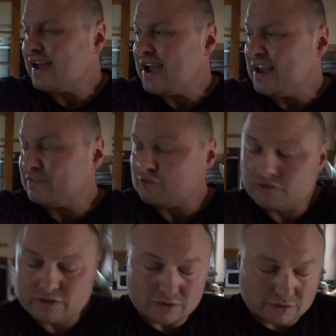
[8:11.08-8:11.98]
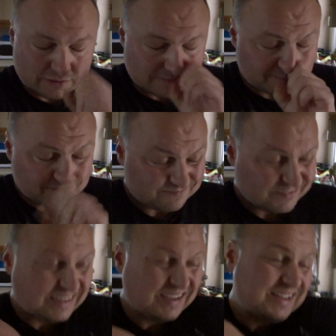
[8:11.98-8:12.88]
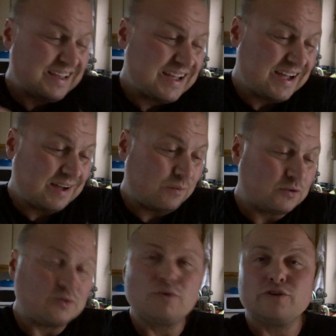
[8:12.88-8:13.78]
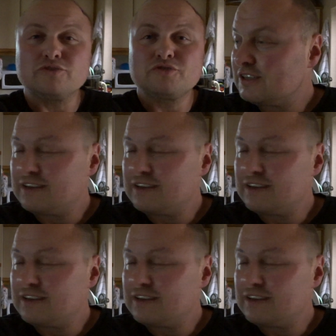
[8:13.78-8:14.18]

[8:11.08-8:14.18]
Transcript: And I just thought, I want to watch